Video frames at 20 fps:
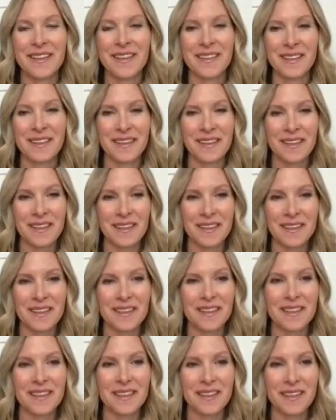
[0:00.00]

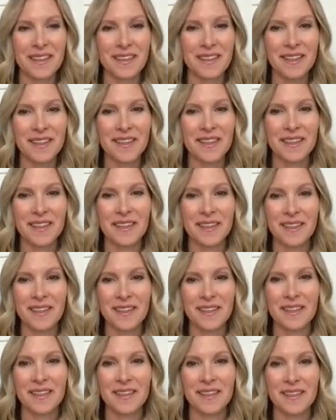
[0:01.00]

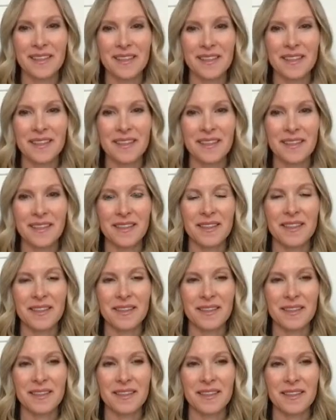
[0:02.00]

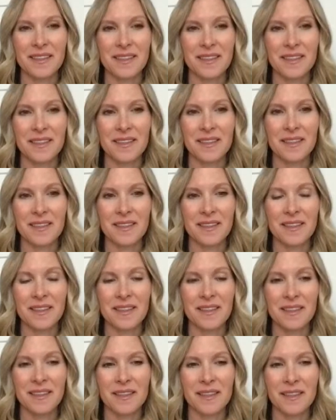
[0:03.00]

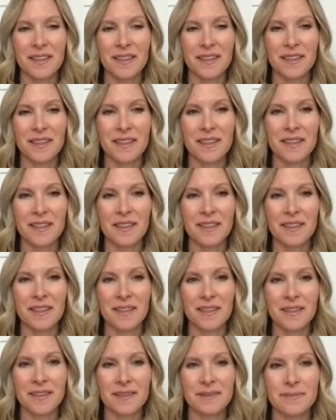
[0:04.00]

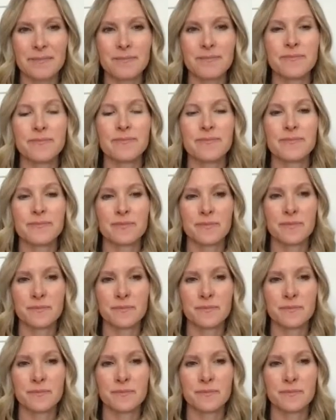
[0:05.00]
The person shown says nothing.